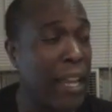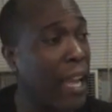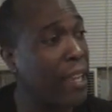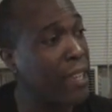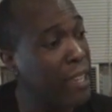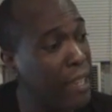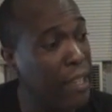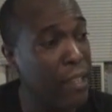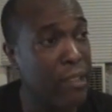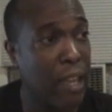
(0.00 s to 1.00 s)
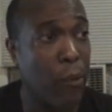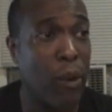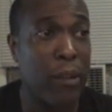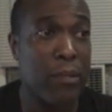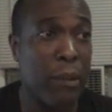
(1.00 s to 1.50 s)
I got kids. I
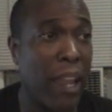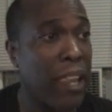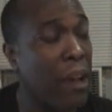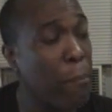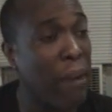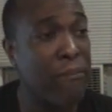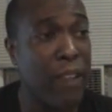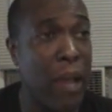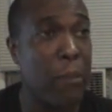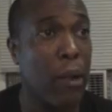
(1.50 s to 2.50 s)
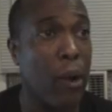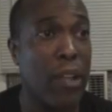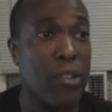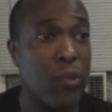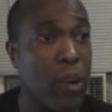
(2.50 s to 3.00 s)
love my family.
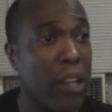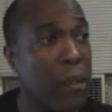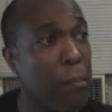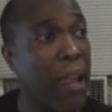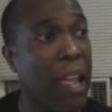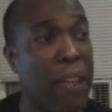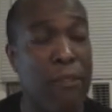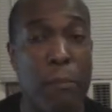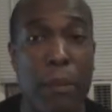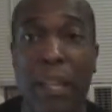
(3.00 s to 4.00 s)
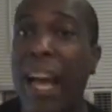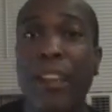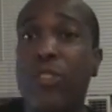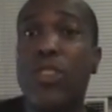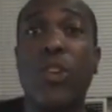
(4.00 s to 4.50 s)
I just want to live my life in peace.
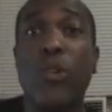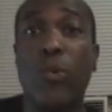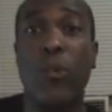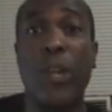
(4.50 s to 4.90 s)
I do too.